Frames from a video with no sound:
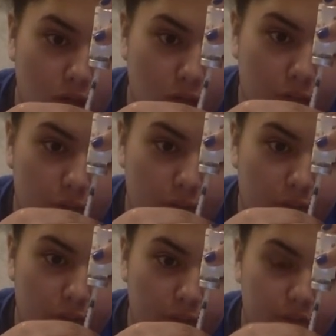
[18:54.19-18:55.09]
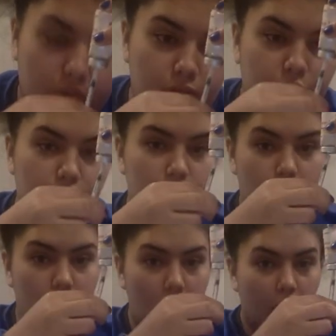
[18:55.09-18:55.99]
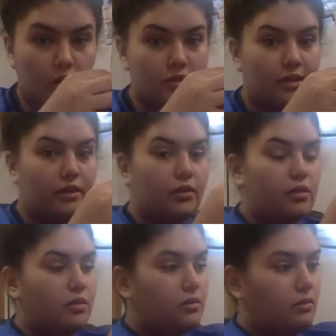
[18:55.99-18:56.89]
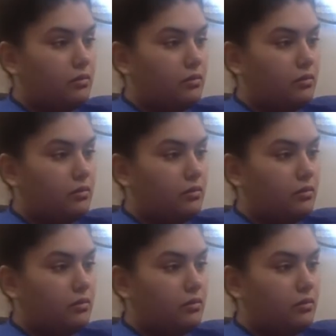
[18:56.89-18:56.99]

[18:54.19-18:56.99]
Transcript: We are going to show our second nurse.